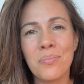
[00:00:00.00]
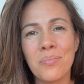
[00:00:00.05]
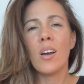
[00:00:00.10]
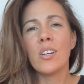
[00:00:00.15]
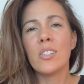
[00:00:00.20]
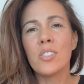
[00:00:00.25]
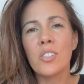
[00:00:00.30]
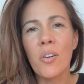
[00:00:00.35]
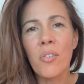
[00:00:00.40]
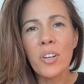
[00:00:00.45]

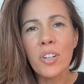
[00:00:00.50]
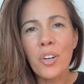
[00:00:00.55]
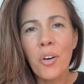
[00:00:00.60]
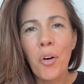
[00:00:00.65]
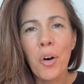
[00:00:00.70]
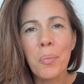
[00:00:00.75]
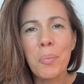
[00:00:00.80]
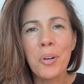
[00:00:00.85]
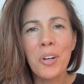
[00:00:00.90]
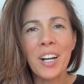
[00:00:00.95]
So
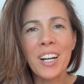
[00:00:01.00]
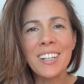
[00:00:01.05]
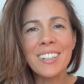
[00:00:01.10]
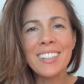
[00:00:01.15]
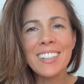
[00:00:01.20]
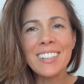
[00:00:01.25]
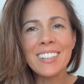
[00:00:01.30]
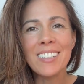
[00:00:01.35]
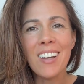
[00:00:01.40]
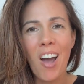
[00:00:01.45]

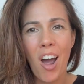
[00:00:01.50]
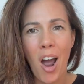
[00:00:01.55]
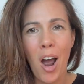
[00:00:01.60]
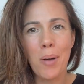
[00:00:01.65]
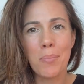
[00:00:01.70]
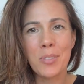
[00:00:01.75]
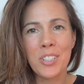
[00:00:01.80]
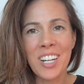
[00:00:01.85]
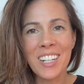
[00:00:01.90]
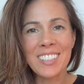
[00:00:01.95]
incorporating
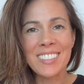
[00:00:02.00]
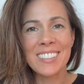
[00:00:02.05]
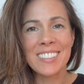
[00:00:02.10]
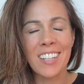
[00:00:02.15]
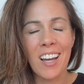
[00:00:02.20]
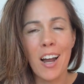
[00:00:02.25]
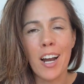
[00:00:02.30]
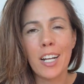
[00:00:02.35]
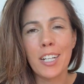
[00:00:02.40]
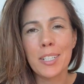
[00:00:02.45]
objects
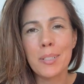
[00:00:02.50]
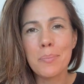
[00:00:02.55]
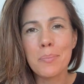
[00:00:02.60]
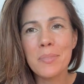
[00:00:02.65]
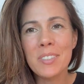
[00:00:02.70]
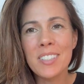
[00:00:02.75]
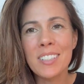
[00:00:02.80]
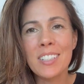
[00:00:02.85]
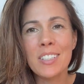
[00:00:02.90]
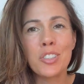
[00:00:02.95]
and
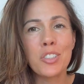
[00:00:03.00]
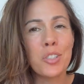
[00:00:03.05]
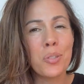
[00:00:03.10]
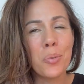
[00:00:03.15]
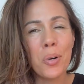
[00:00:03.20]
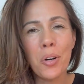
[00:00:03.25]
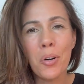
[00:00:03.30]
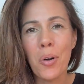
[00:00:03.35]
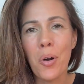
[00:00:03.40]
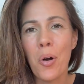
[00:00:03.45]
items into
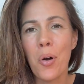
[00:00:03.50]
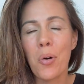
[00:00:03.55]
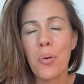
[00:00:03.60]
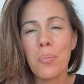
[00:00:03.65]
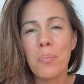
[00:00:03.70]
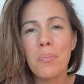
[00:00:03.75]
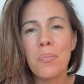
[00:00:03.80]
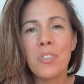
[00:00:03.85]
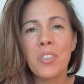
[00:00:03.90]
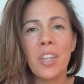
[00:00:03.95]
our
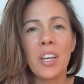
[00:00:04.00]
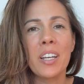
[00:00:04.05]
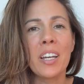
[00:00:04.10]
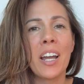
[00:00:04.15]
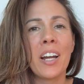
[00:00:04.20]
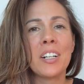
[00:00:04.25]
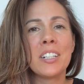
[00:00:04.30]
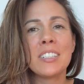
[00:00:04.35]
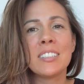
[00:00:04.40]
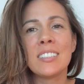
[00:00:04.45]
home that
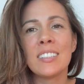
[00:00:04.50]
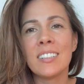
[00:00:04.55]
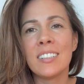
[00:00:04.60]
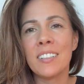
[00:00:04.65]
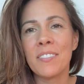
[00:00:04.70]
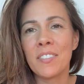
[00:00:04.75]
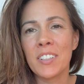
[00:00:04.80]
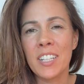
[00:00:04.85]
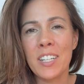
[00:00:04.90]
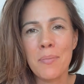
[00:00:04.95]
carry
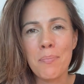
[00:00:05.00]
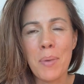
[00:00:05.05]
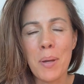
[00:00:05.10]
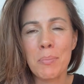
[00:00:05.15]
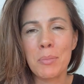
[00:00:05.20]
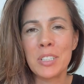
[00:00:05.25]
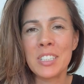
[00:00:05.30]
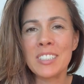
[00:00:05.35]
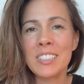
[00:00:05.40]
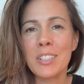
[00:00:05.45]
significant
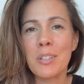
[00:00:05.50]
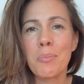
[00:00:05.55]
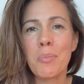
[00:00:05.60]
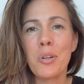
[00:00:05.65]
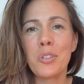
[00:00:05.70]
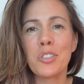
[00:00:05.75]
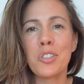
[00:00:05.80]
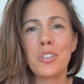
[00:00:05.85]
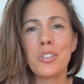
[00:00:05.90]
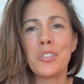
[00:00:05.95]
memories and
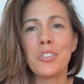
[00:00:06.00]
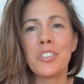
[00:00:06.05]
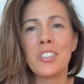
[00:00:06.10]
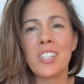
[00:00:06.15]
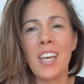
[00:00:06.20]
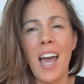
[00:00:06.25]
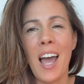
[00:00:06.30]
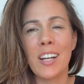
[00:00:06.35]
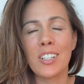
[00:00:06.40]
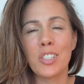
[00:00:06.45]
emotional
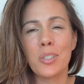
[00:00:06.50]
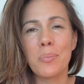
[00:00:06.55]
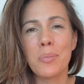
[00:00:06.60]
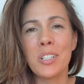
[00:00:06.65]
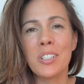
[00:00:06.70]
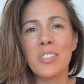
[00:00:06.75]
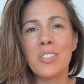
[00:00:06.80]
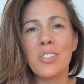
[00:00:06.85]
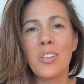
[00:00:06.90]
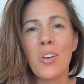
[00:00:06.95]

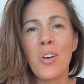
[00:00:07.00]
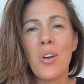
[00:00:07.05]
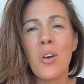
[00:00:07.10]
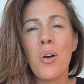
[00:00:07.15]
attachments